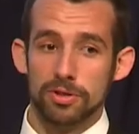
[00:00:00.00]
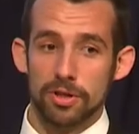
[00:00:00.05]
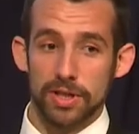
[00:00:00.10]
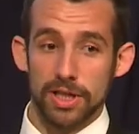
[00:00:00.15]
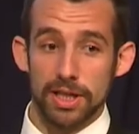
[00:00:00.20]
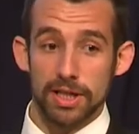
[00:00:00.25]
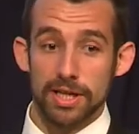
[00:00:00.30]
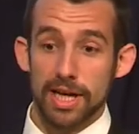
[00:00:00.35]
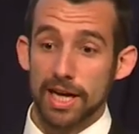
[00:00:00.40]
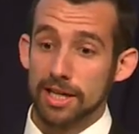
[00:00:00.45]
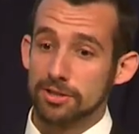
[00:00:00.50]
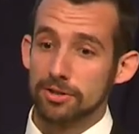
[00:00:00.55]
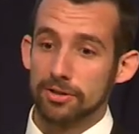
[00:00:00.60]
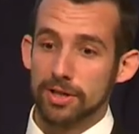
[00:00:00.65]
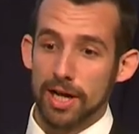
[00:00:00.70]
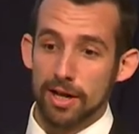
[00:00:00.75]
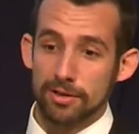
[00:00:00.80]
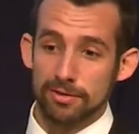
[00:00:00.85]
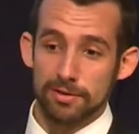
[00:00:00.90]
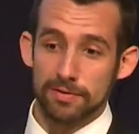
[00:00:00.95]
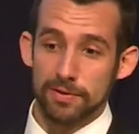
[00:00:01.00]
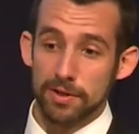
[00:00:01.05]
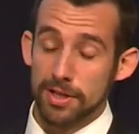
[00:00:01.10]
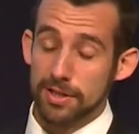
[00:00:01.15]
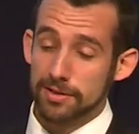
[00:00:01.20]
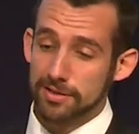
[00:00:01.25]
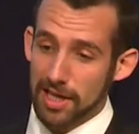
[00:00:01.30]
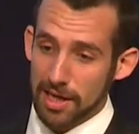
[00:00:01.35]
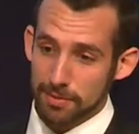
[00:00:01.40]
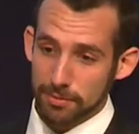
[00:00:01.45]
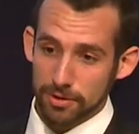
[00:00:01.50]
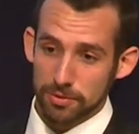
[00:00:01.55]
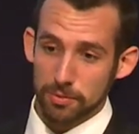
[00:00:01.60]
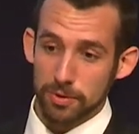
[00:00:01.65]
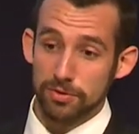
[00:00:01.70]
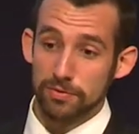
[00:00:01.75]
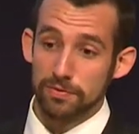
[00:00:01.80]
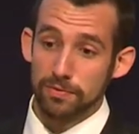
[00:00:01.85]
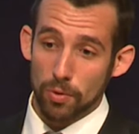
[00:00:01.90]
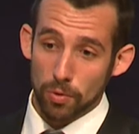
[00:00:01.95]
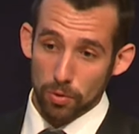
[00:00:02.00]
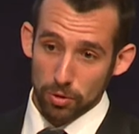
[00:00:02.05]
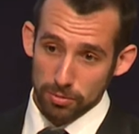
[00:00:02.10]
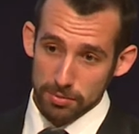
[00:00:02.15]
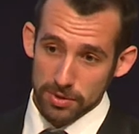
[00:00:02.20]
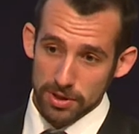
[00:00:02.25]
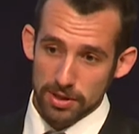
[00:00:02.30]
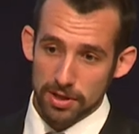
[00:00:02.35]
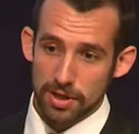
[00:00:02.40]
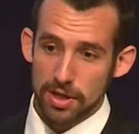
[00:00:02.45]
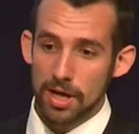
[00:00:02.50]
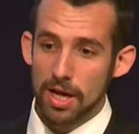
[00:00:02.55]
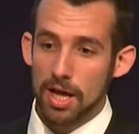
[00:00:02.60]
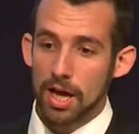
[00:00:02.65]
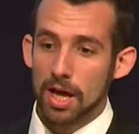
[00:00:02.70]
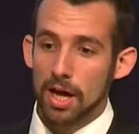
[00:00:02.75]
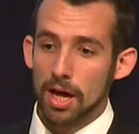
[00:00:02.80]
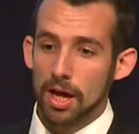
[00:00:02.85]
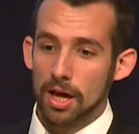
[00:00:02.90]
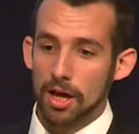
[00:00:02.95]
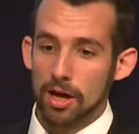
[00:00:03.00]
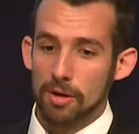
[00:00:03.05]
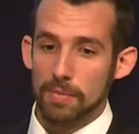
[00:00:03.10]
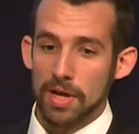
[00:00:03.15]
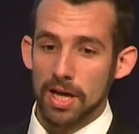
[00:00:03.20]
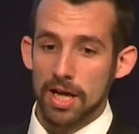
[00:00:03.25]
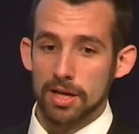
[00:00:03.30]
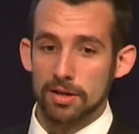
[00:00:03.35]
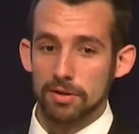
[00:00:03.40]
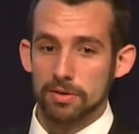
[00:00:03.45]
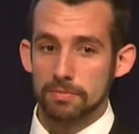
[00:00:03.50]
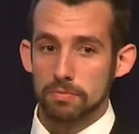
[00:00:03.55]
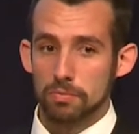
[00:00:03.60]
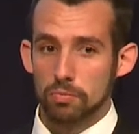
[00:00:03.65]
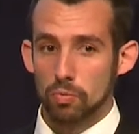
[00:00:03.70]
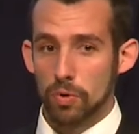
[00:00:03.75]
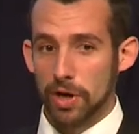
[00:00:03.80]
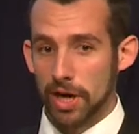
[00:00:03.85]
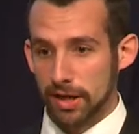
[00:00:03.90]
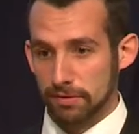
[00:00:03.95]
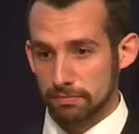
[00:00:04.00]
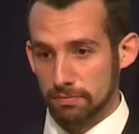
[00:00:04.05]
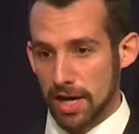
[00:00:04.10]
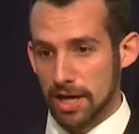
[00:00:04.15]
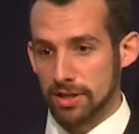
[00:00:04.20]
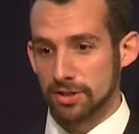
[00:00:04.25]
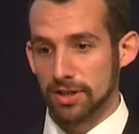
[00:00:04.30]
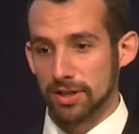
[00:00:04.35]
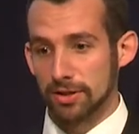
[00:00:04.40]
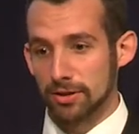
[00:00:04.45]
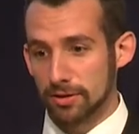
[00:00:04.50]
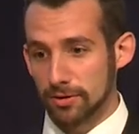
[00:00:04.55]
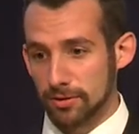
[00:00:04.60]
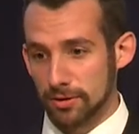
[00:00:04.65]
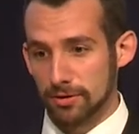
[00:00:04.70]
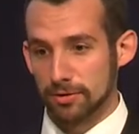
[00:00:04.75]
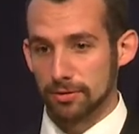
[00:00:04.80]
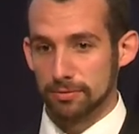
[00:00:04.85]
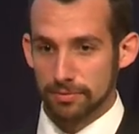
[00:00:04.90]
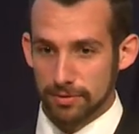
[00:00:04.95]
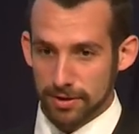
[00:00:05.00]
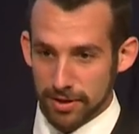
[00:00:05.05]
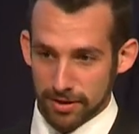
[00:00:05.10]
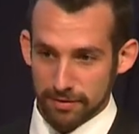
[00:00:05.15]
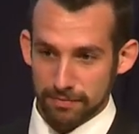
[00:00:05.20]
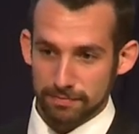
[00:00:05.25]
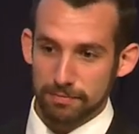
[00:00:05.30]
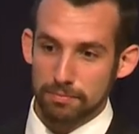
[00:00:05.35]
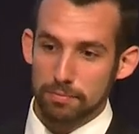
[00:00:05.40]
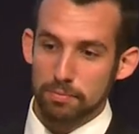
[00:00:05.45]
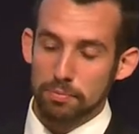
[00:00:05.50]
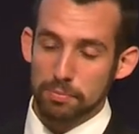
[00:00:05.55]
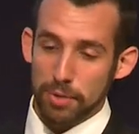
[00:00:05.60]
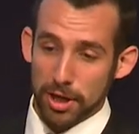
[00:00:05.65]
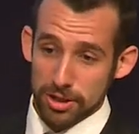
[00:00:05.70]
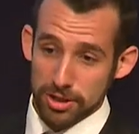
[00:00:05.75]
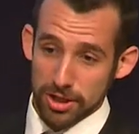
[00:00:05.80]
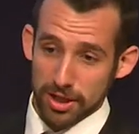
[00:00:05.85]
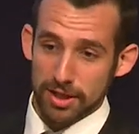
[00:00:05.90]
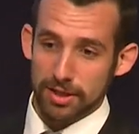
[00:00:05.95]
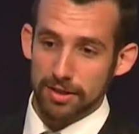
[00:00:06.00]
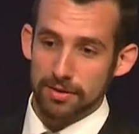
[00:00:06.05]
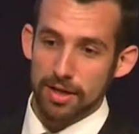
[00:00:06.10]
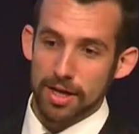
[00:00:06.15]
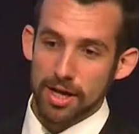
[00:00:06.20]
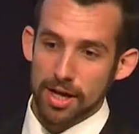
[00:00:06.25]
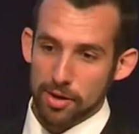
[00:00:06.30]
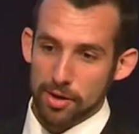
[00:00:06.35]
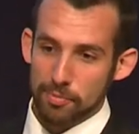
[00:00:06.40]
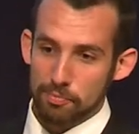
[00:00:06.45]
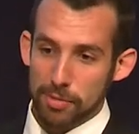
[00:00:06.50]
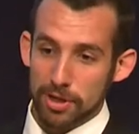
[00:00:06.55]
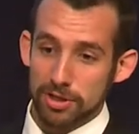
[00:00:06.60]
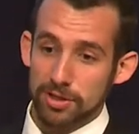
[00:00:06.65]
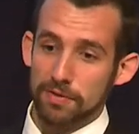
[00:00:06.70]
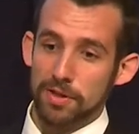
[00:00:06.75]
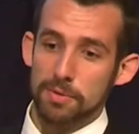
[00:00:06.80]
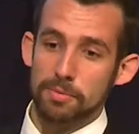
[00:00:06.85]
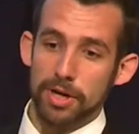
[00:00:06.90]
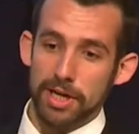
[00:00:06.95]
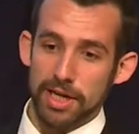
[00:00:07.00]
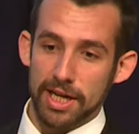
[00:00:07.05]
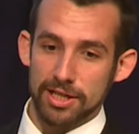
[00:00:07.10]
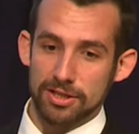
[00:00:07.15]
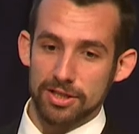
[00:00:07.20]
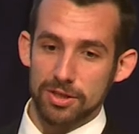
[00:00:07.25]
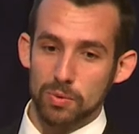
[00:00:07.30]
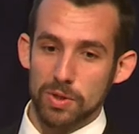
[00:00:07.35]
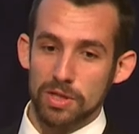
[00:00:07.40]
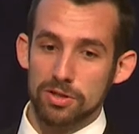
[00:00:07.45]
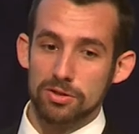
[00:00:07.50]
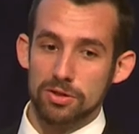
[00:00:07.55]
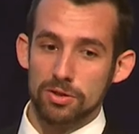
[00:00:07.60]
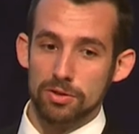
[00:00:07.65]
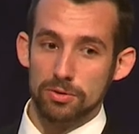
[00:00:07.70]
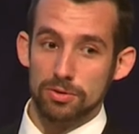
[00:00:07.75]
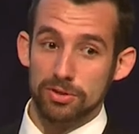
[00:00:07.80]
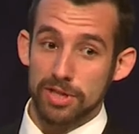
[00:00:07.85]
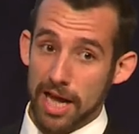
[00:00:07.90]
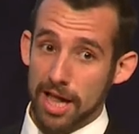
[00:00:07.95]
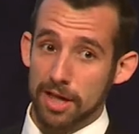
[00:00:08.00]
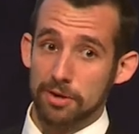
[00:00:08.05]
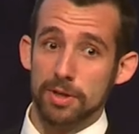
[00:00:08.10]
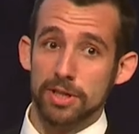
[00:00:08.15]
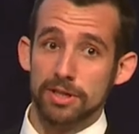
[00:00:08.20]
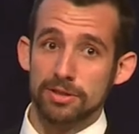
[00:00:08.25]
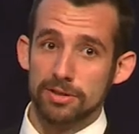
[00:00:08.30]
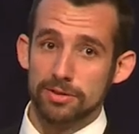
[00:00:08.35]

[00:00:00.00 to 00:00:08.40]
So the National Council for the Disabled was formed, and when I actually looked through the budget, much of the money actually went to salaries.